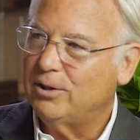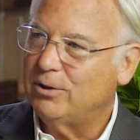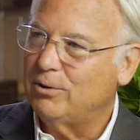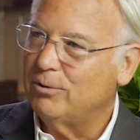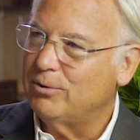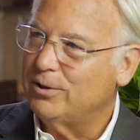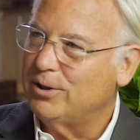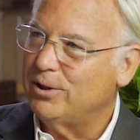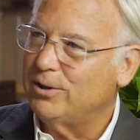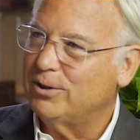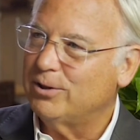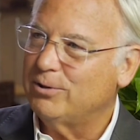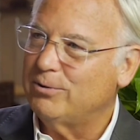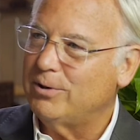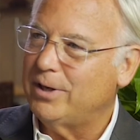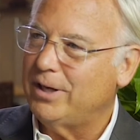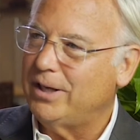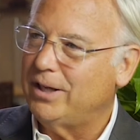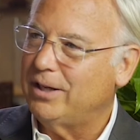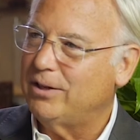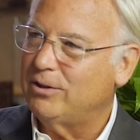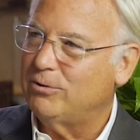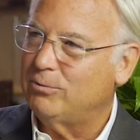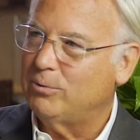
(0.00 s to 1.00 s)
her own inner
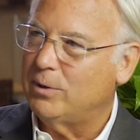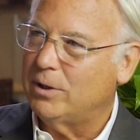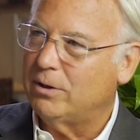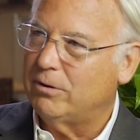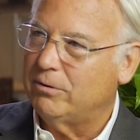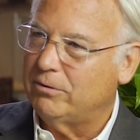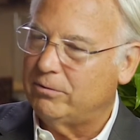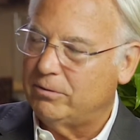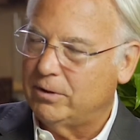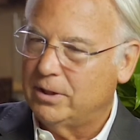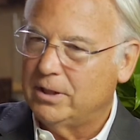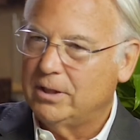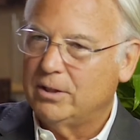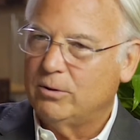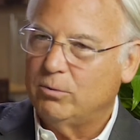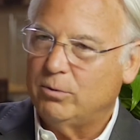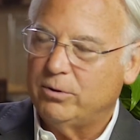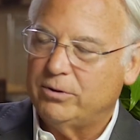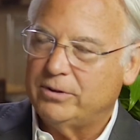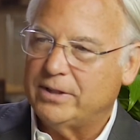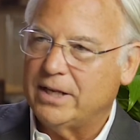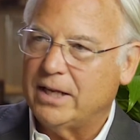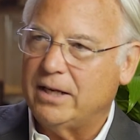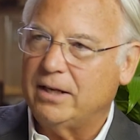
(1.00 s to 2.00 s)
critic, as well as
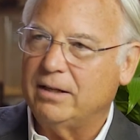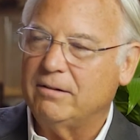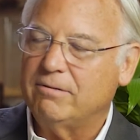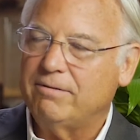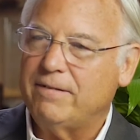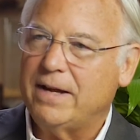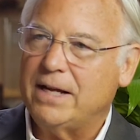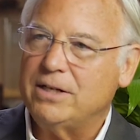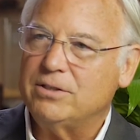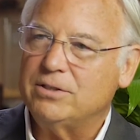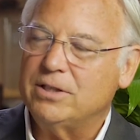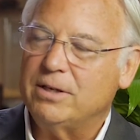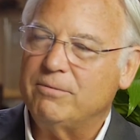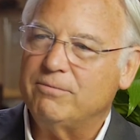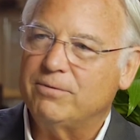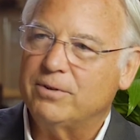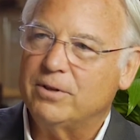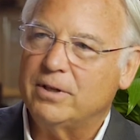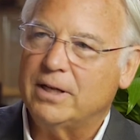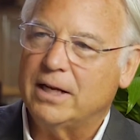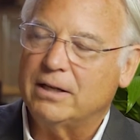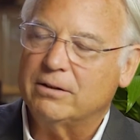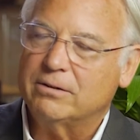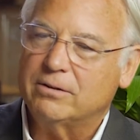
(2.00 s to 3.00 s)
was getting fat shame
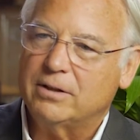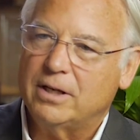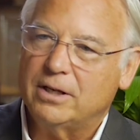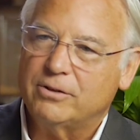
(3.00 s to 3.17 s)
from the